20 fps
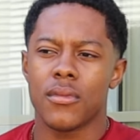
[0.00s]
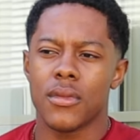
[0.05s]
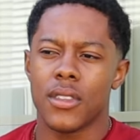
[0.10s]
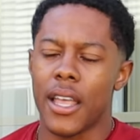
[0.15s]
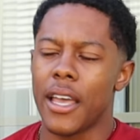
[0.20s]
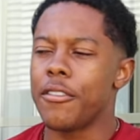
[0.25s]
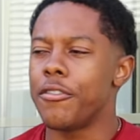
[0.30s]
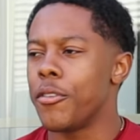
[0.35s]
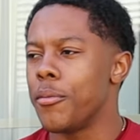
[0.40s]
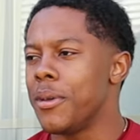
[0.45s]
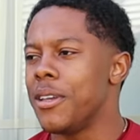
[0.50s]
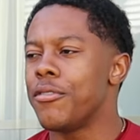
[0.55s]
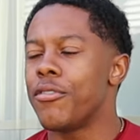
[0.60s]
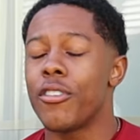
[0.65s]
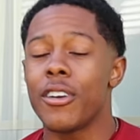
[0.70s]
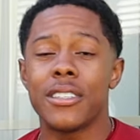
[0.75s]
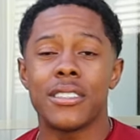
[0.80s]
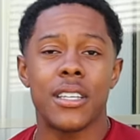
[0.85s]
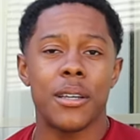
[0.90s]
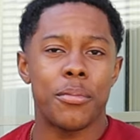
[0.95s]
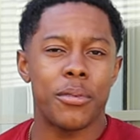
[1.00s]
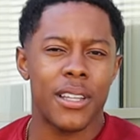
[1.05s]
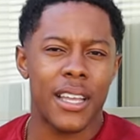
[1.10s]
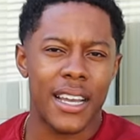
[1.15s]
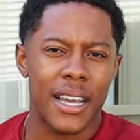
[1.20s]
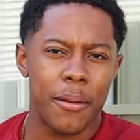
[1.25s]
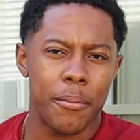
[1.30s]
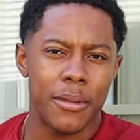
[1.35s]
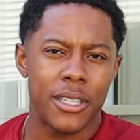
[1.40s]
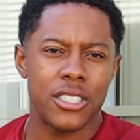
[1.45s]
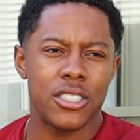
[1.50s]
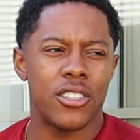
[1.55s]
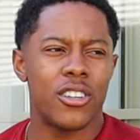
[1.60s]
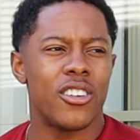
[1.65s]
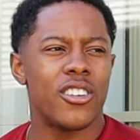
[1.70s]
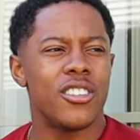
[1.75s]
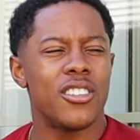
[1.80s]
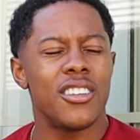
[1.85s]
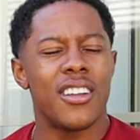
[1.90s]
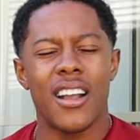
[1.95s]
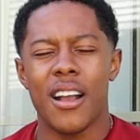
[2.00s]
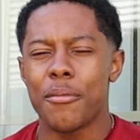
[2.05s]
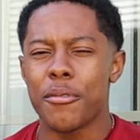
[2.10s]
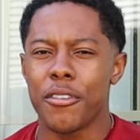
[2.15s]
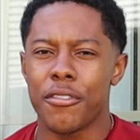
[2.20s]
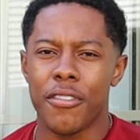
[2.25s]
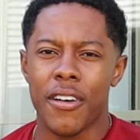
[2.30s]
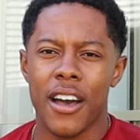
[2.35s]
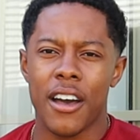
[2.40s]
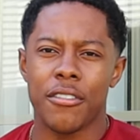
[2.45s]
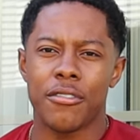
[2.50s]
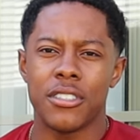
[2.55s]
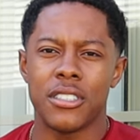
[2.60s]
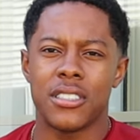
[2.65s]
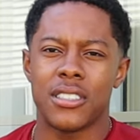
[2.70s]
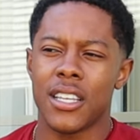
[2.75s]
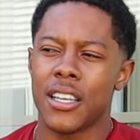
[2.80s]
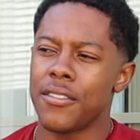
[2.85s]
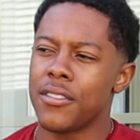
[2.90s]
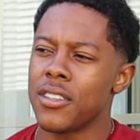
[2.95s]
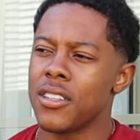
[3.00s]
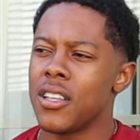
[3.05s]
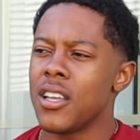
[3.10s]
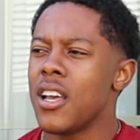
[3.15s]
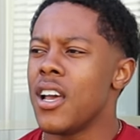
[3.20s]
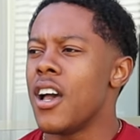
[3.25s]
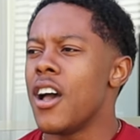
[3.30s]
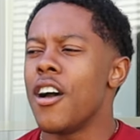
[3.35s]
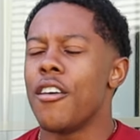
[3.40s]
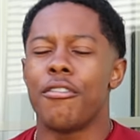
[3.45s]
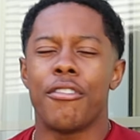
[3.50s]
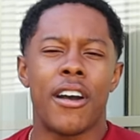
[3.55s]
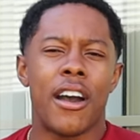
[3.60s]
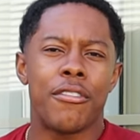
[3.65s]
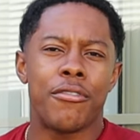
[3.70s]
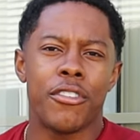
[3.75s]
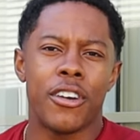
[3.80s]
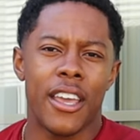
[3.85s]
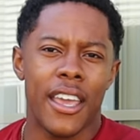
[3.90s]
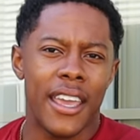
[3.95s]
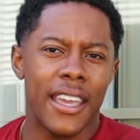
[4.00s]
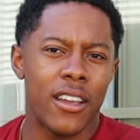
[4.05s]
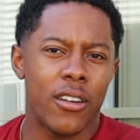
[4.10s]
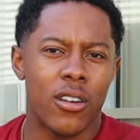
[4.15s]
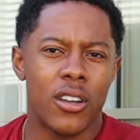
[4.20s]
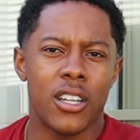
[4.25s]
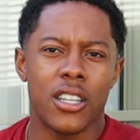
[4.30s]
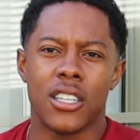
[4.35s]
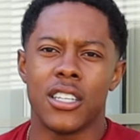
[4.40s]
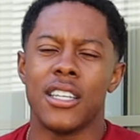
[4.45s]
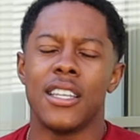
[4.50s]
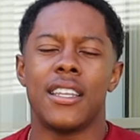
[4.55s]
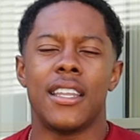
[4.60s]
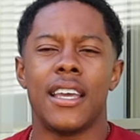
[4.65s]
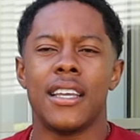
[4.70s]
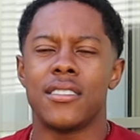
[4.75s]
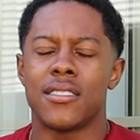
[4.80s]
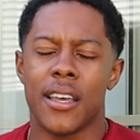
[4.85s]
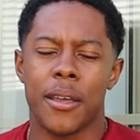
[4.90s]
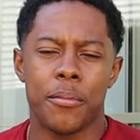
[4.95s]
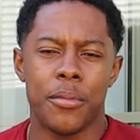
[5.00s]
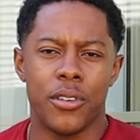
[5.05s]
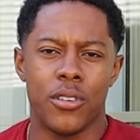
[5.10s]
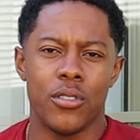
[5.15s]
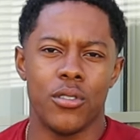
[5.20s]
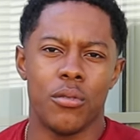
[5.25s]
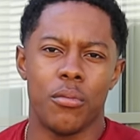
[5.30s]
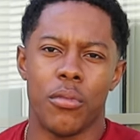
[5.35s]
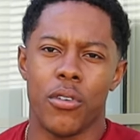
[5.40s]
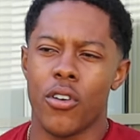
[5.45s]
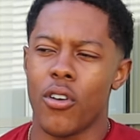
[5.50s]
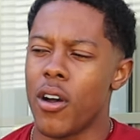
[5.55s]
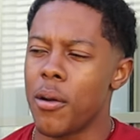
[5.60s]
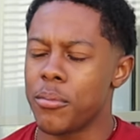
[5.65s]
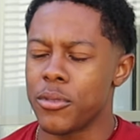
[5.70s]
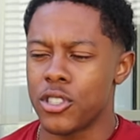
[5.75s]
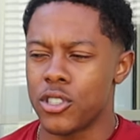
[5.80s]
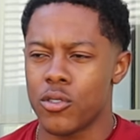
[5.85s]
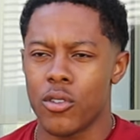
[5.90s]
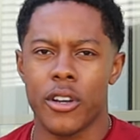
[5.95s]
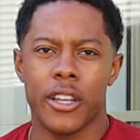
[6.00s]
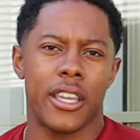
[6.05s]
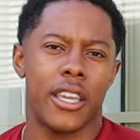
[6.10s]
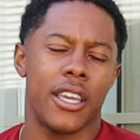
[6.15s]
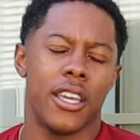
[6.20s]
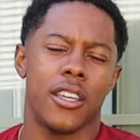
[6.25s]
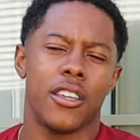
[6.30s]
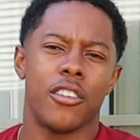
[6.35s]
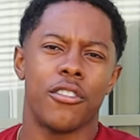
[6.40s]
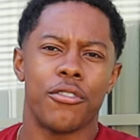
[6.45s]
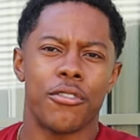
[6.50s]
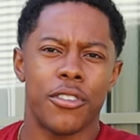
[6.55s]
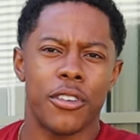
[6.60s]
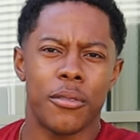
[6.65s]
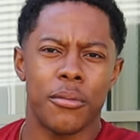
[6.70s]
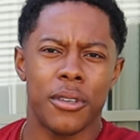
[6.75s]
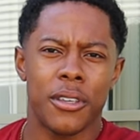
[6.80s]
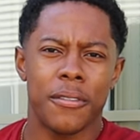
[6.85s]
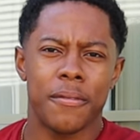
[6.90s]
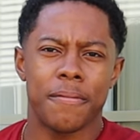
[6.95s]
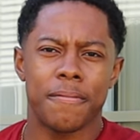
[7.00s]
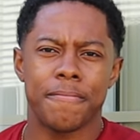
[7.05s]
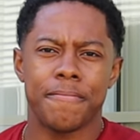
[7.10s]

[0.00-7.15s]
Like for me, for example, like I mentioned earlier, I'm a five foot seven, five foot eight on a good day type of dude, bro. I'm a short king, you feel me?